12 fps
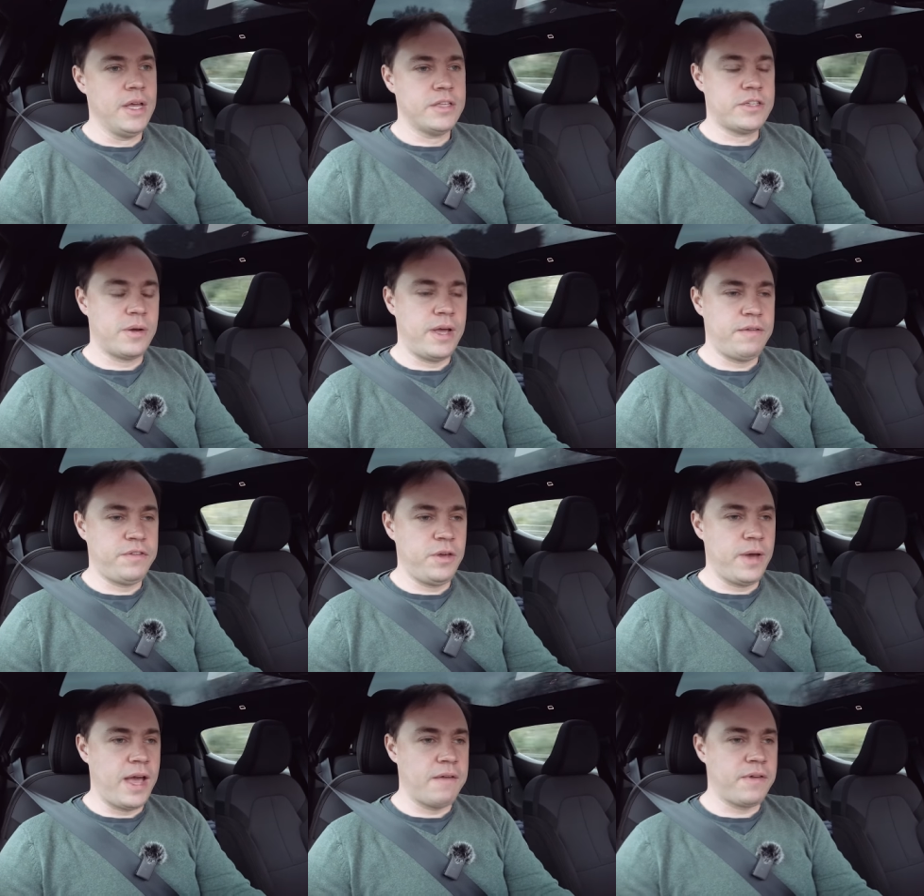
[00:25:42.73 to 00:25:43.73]
So if
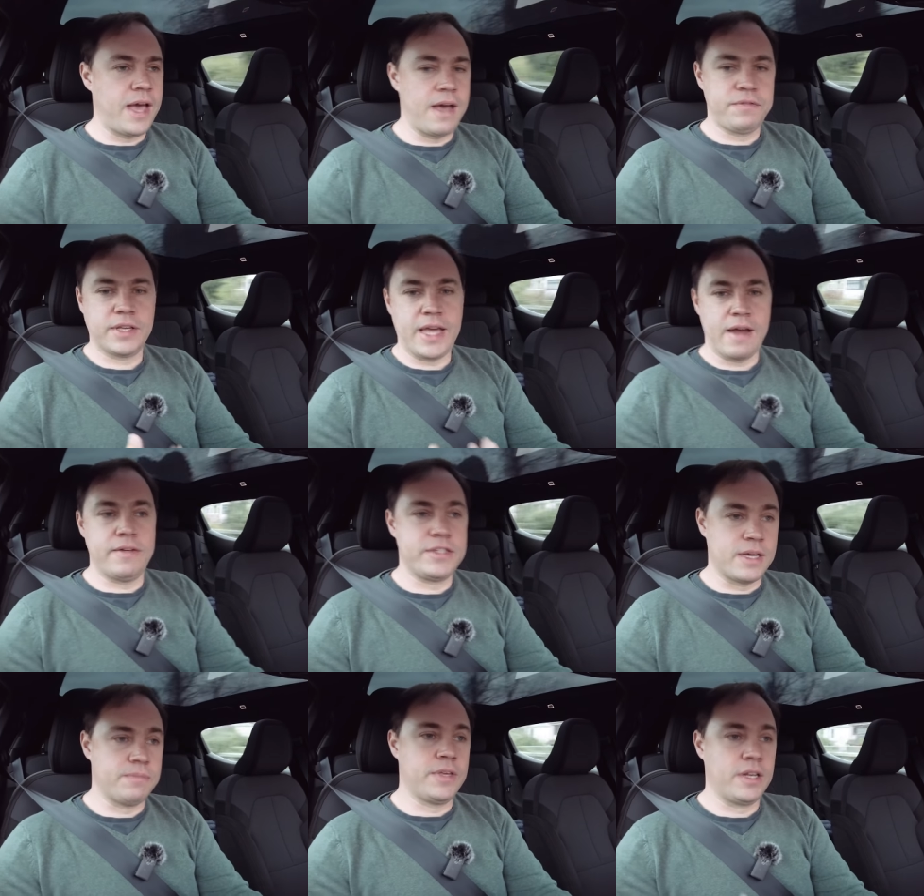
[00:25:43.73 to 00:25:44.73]
you ever have to carry
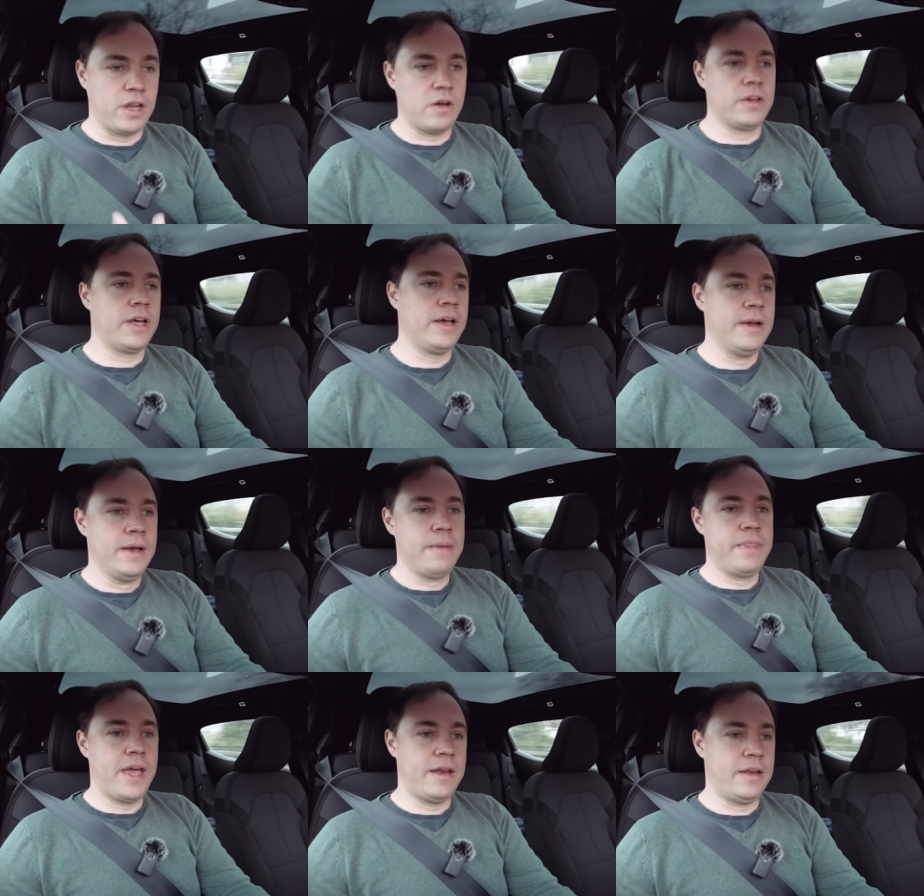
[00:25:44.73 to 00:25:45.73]
something longer,
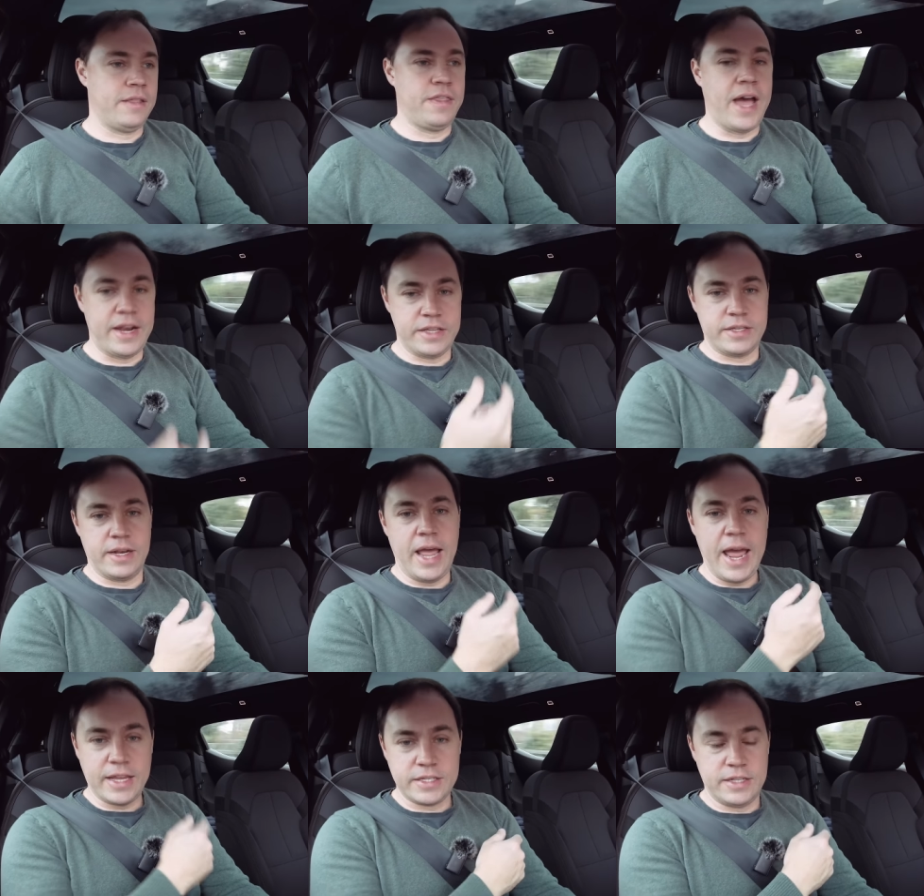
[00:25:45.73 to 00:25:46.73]
then that is an
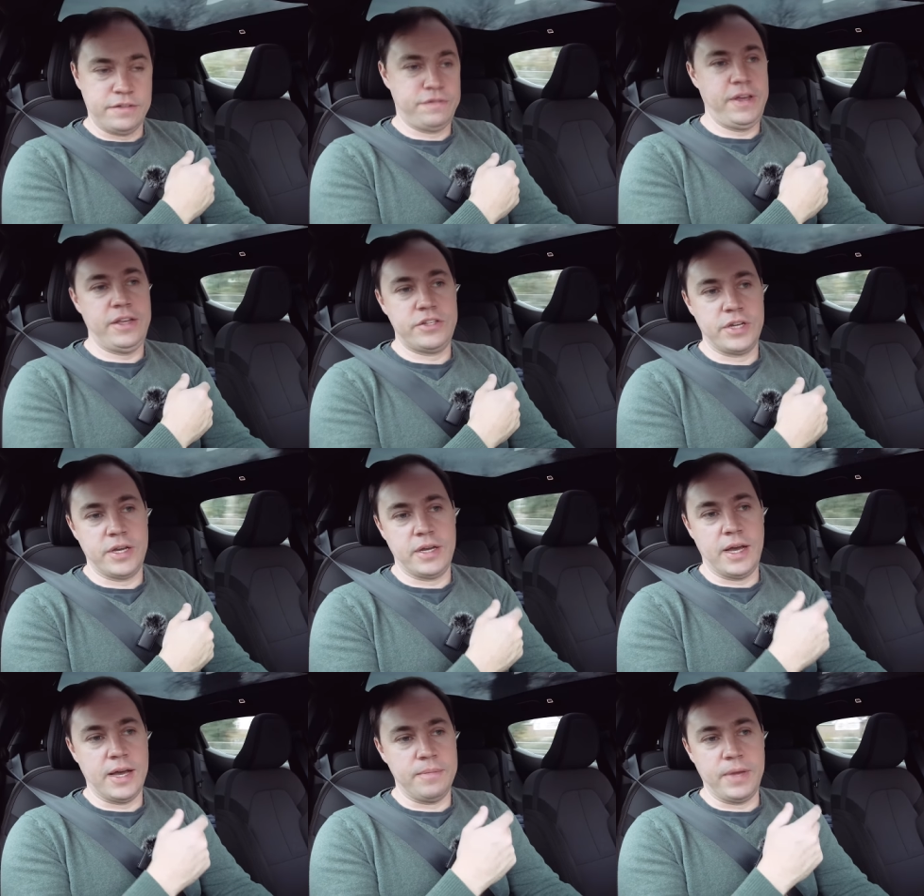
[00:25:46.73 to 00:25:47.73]
excellent feature.
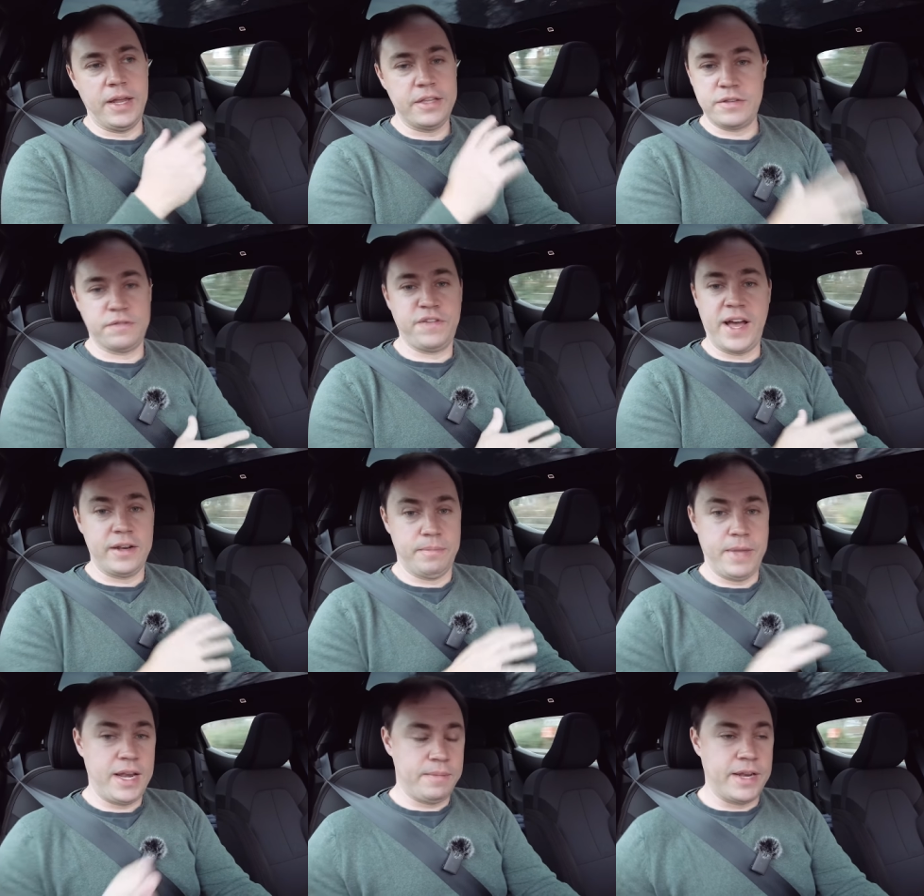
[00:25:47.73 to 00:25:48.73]
Um, and it's, it's found
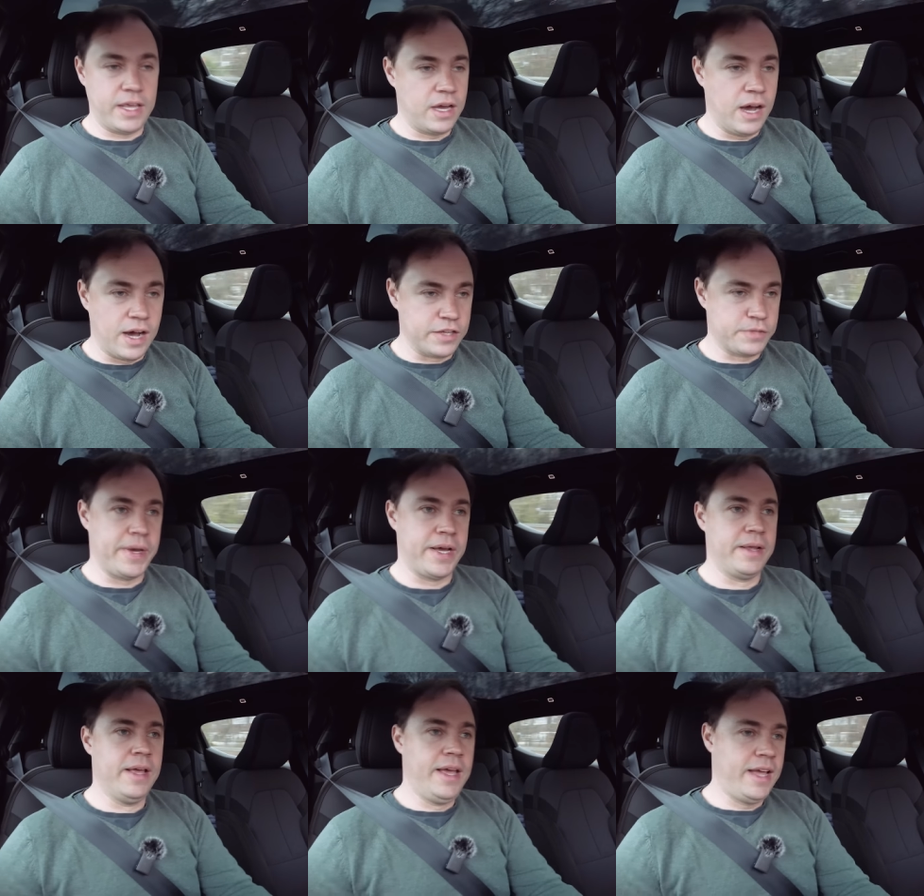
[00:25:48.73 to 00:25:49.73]
in many, many cars, but
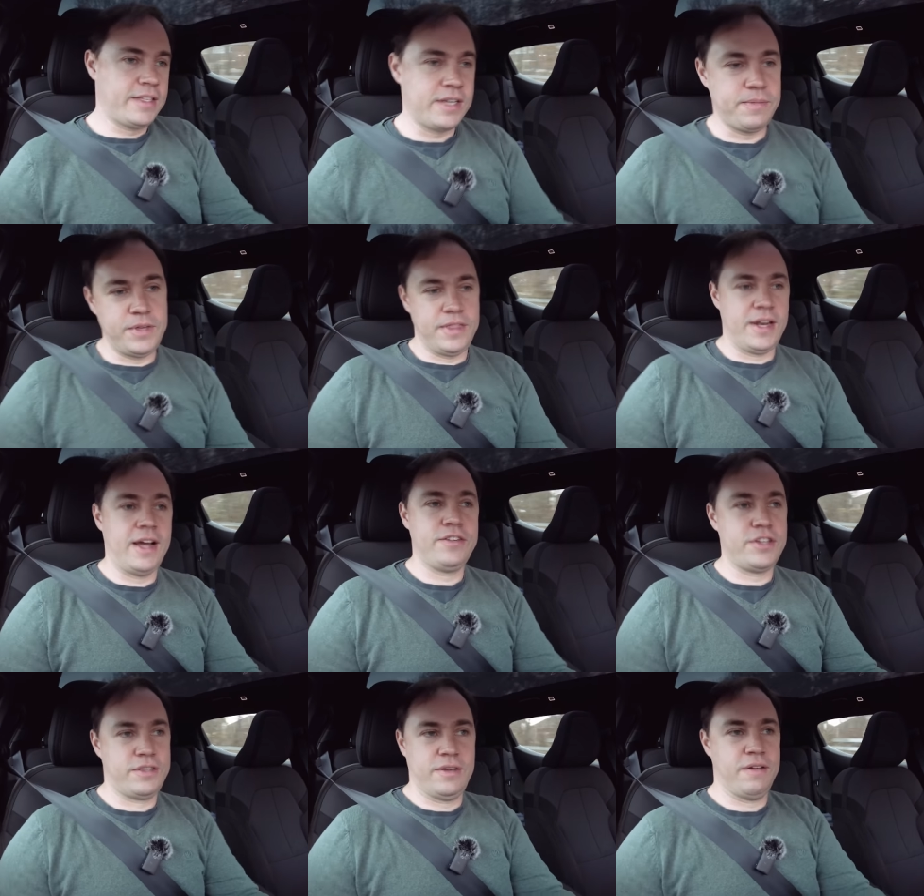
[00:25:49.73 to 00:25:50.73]
it's something that I
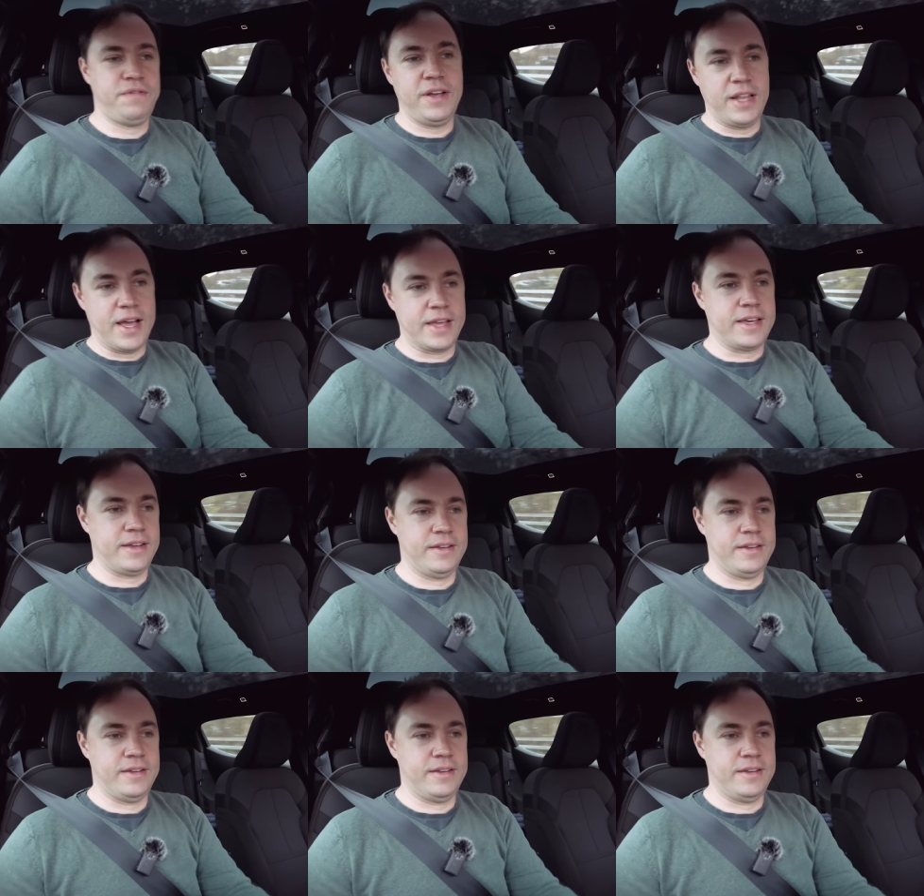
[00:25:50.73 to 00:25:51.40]
just, I feel like,